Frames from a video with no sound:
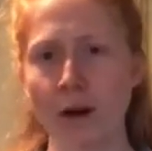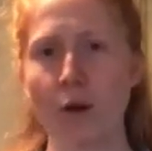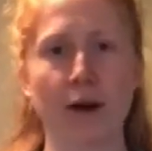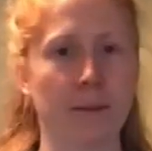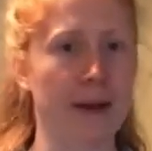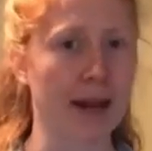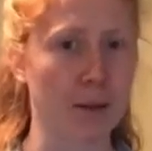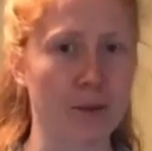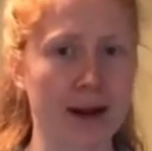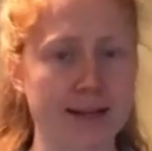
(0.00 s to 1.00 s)
don't want to
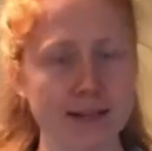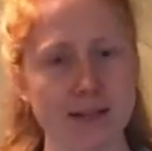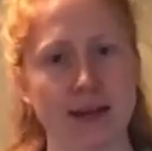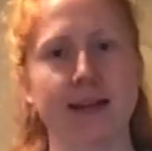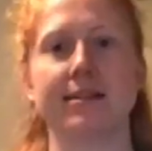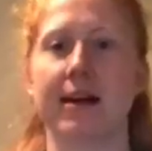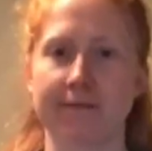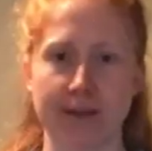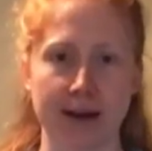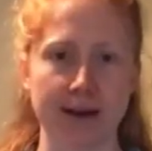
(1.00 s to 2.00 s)
panic practice. It's
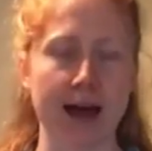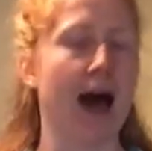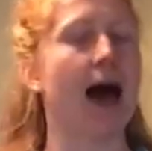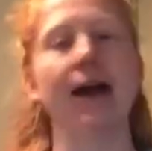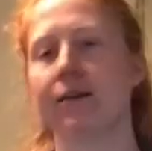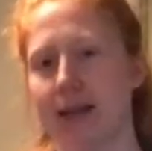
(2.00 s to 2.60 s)
not fun. I don't